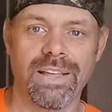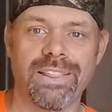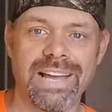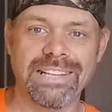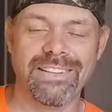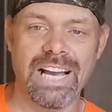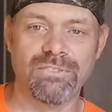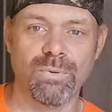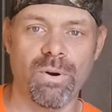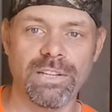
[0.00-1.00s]
Thanks guys
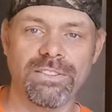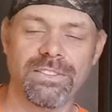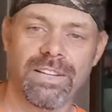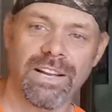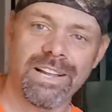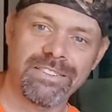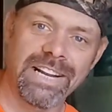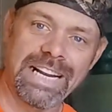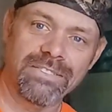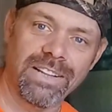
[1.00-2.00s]
for watching.
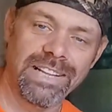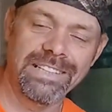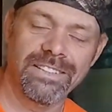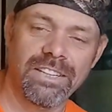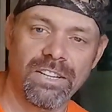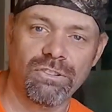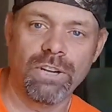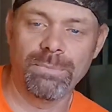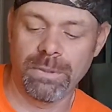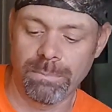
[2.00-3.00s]
Check out the links in the
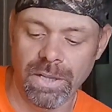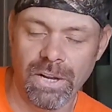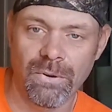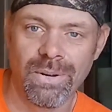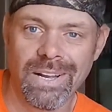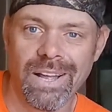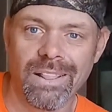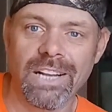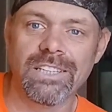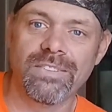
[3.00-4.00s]
description below.
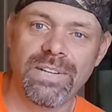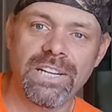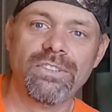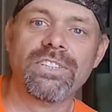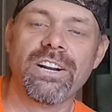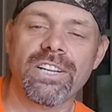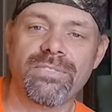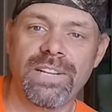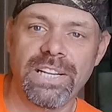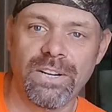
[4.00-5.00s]
Like this video, share this
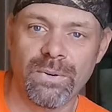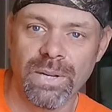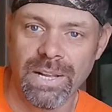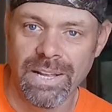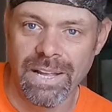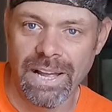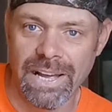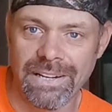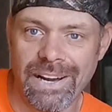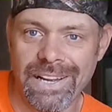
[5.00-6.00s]
video,
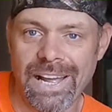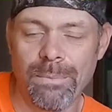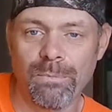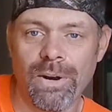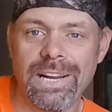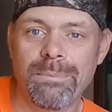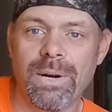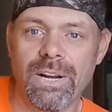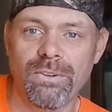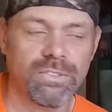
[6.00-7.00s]
and I am writing
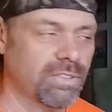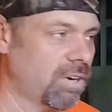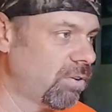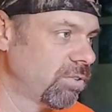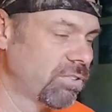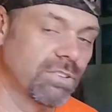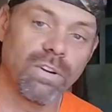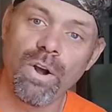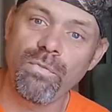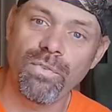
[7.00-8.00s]
my own songs, so
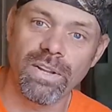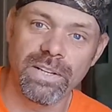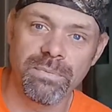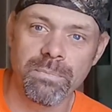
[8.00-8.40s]
hopefully